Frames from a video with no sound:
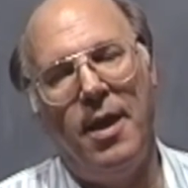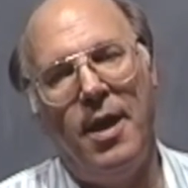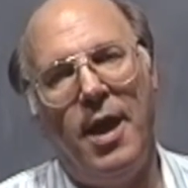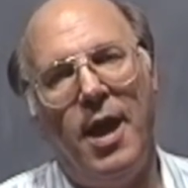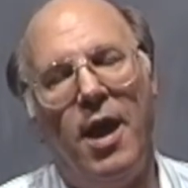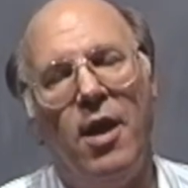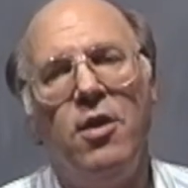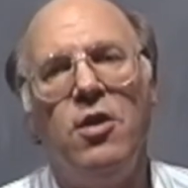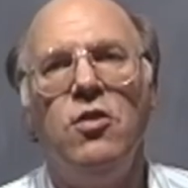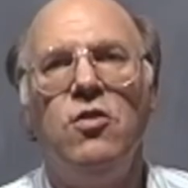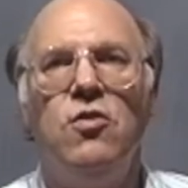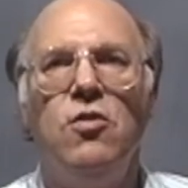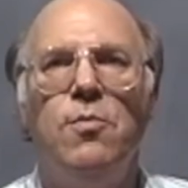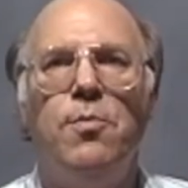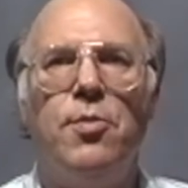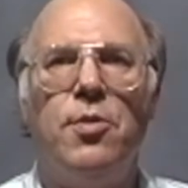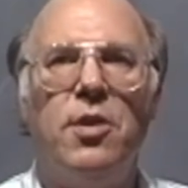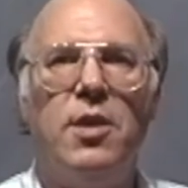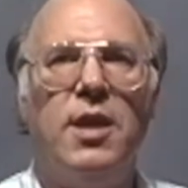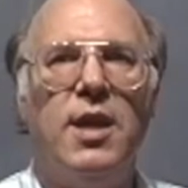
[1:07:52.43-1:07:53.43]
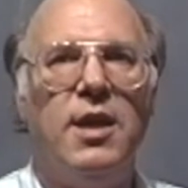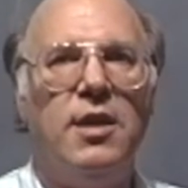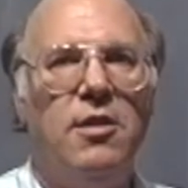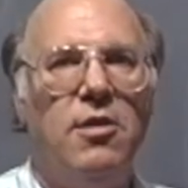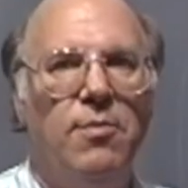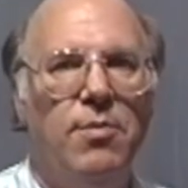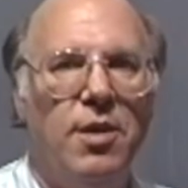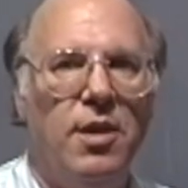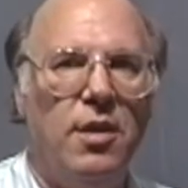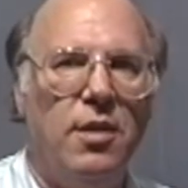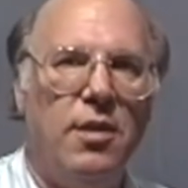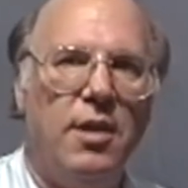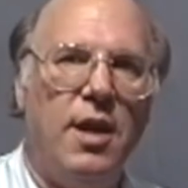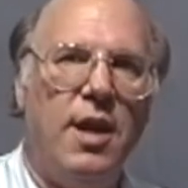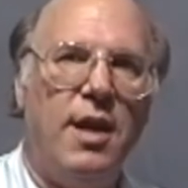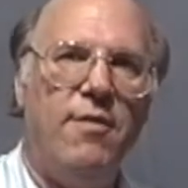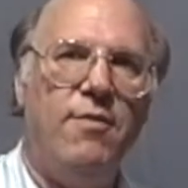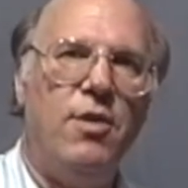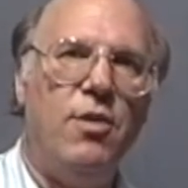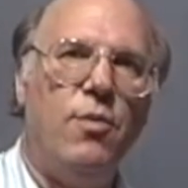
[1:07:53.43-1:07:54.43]
How did Jupiter get to be the
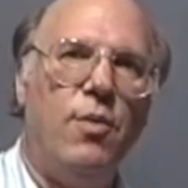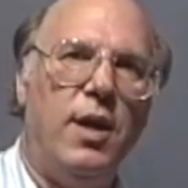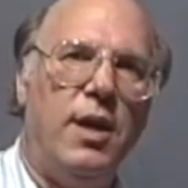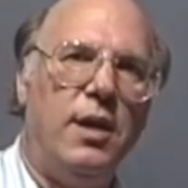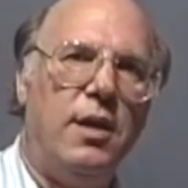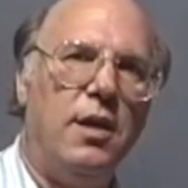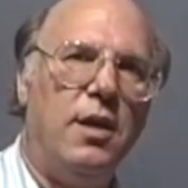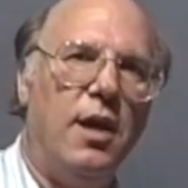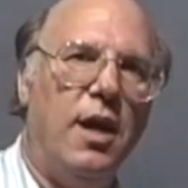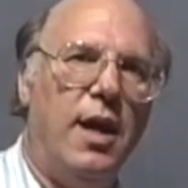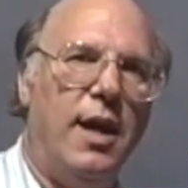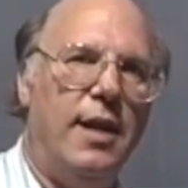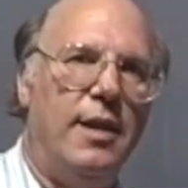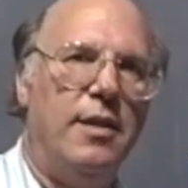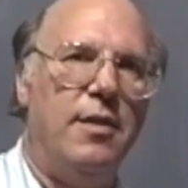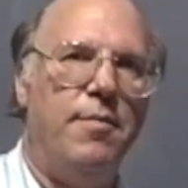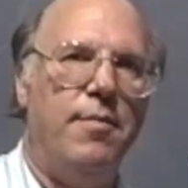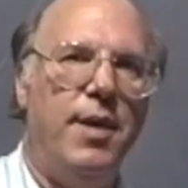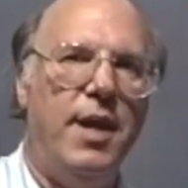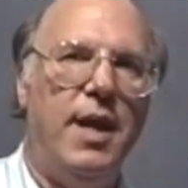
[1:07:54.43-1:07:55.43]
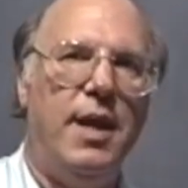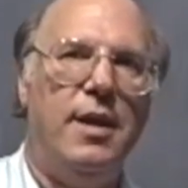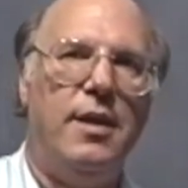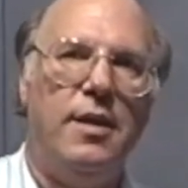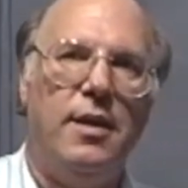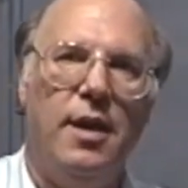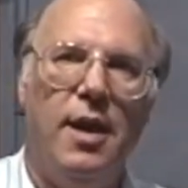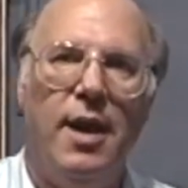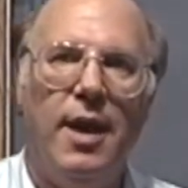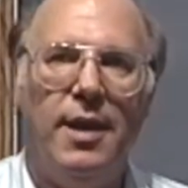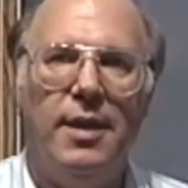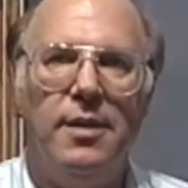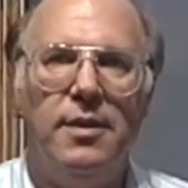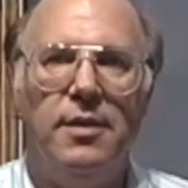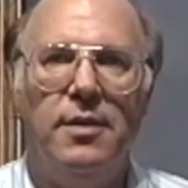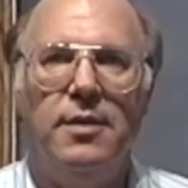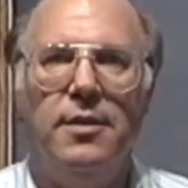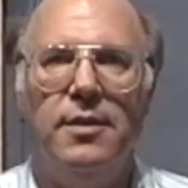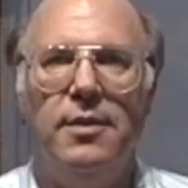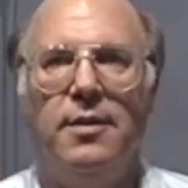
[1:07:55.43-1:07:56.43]
heavyweight god, the man god,
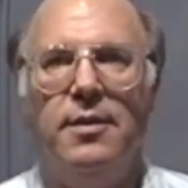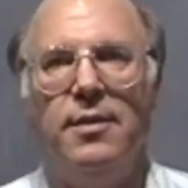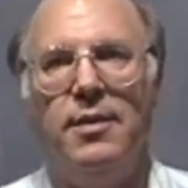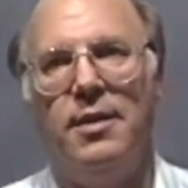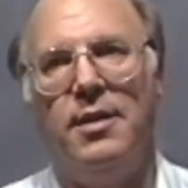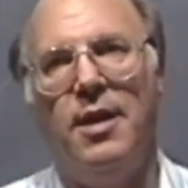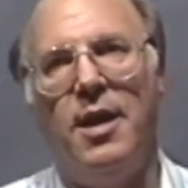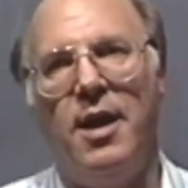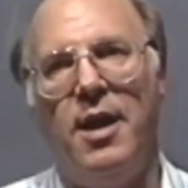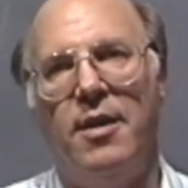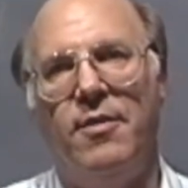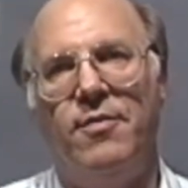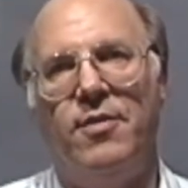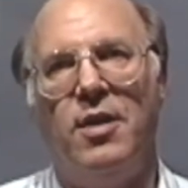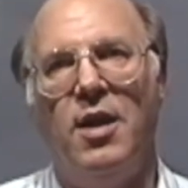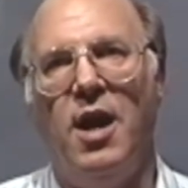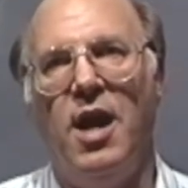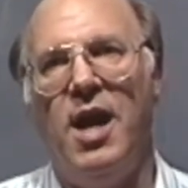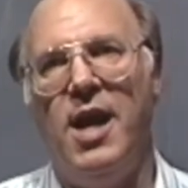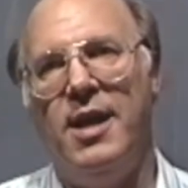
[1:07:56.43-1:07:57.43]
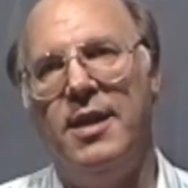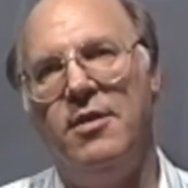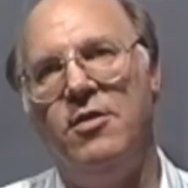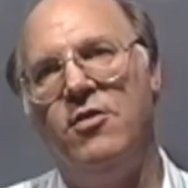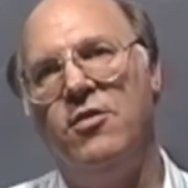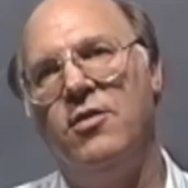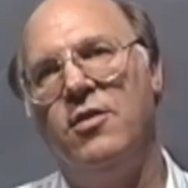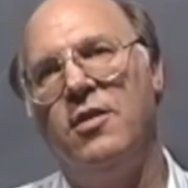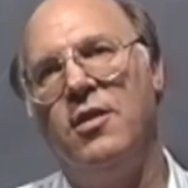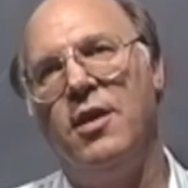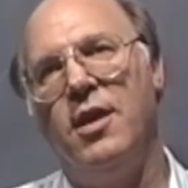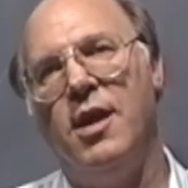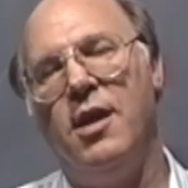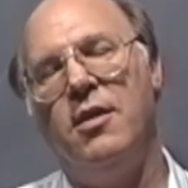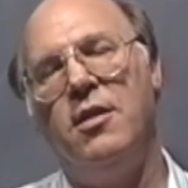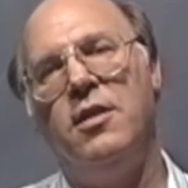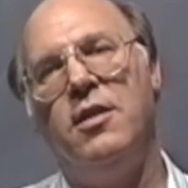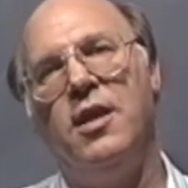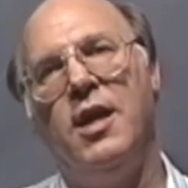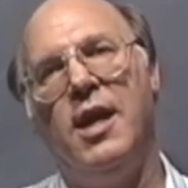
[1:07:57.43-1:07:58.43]
the god of gods? How
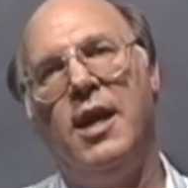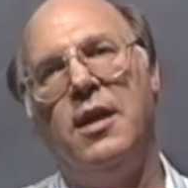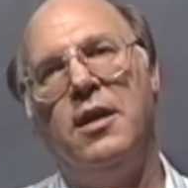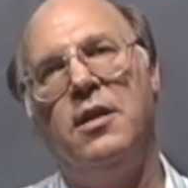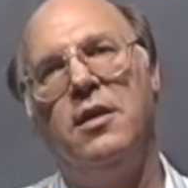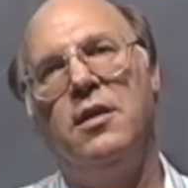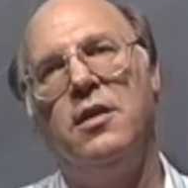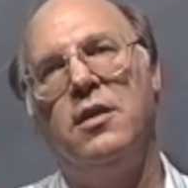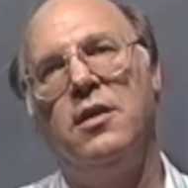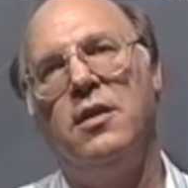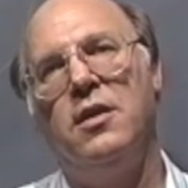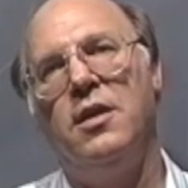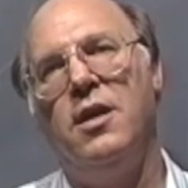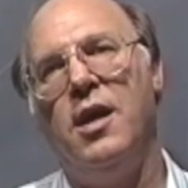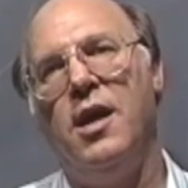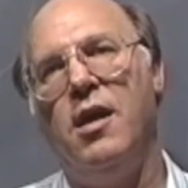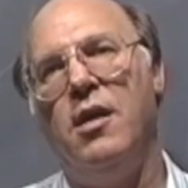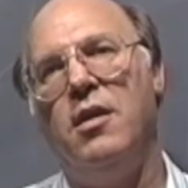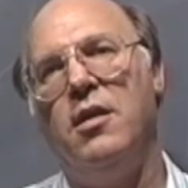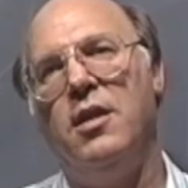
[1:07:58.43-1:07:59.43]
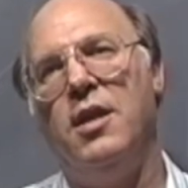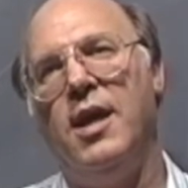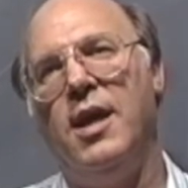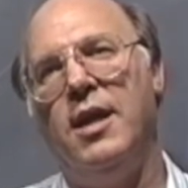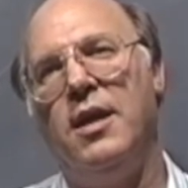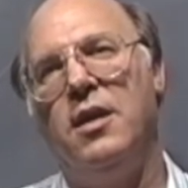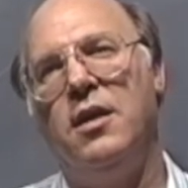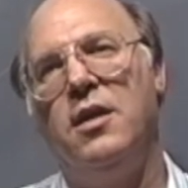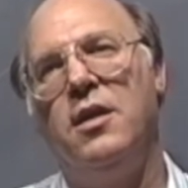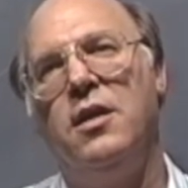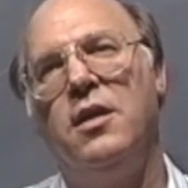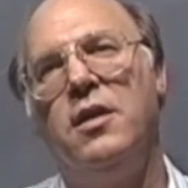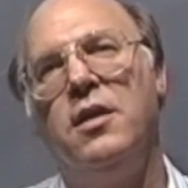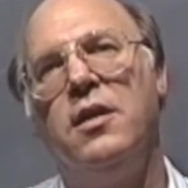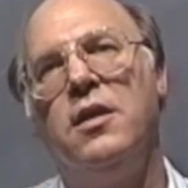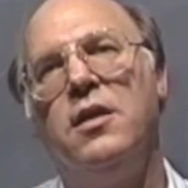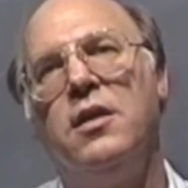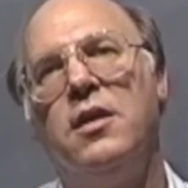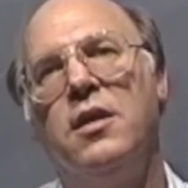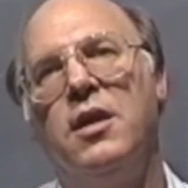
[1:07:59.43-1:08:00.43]
did that
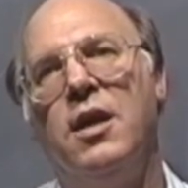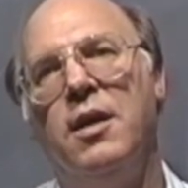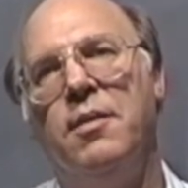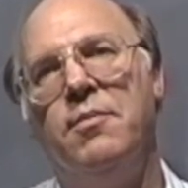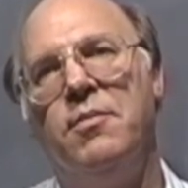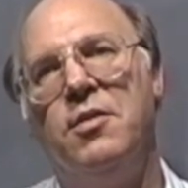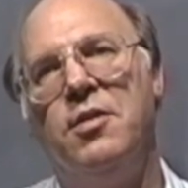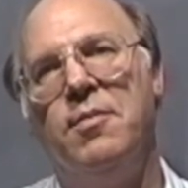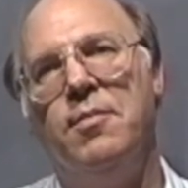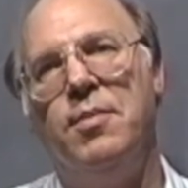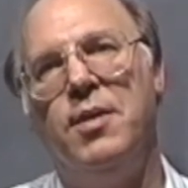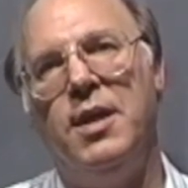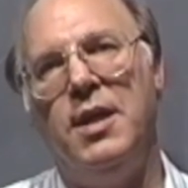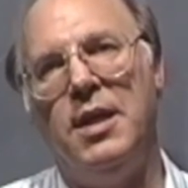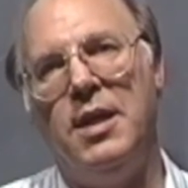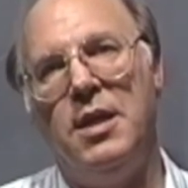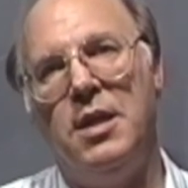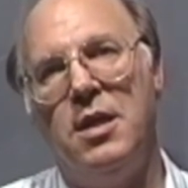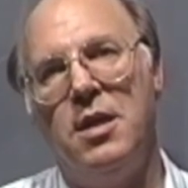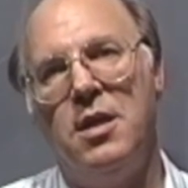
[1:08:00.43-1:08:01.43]
come to be?